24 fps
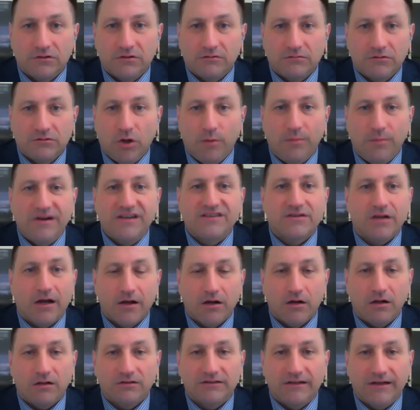Nobody's got it
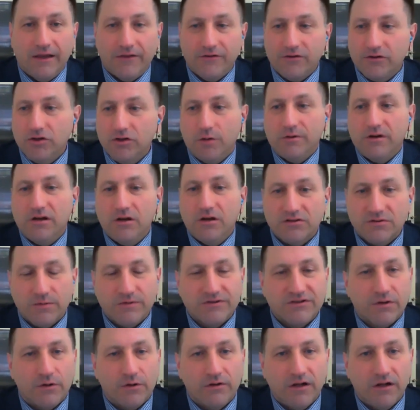all together. Nobody knows
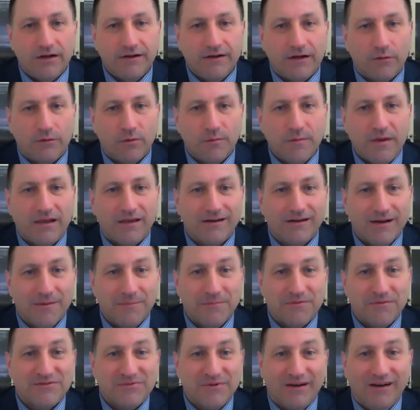what's going on here. We're making it up
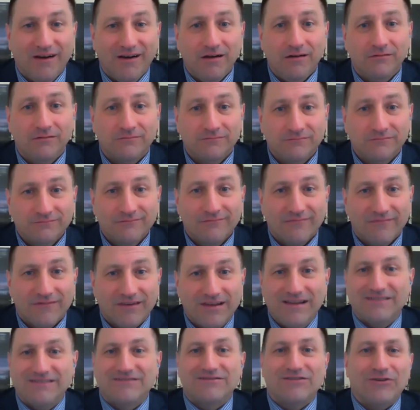as we go.
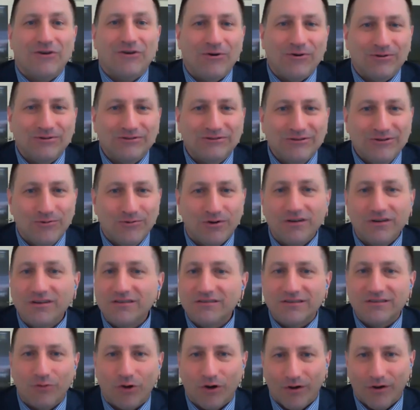It's a whole new world
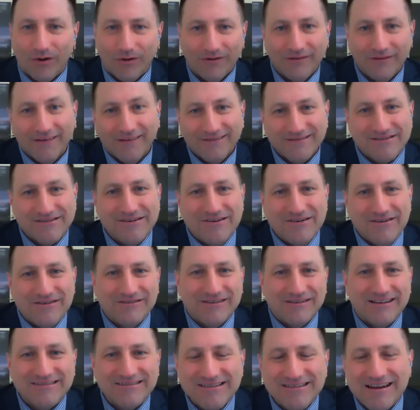tomorrow. So
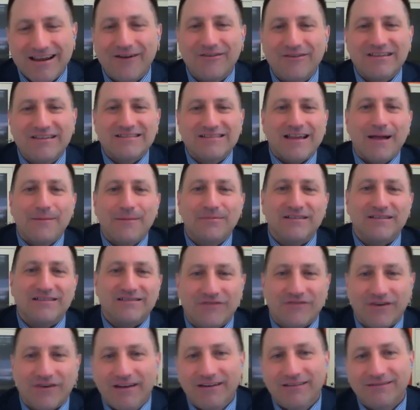let's see how this happens,
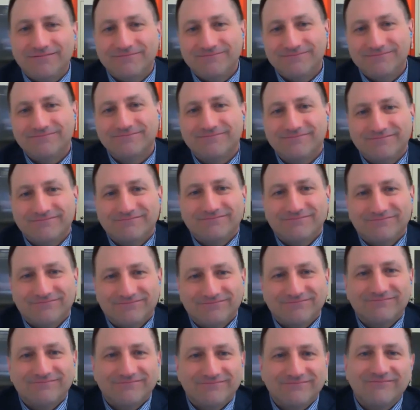right? Yeah.
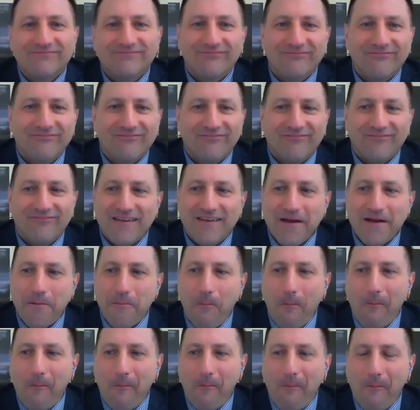Excellent. Okay,
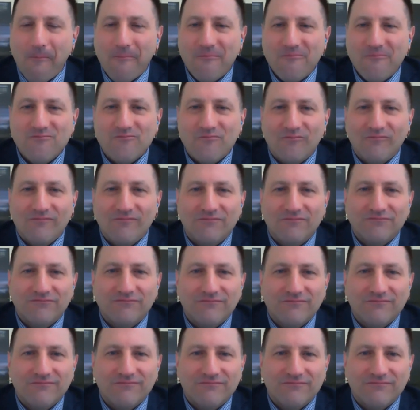Rich, any closing
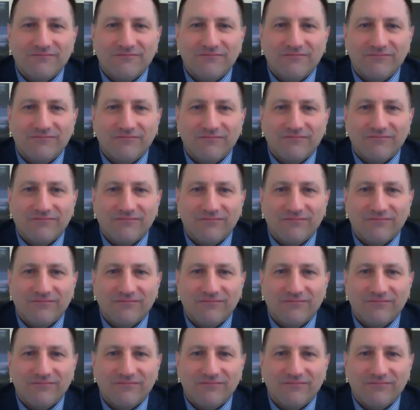remarks from you?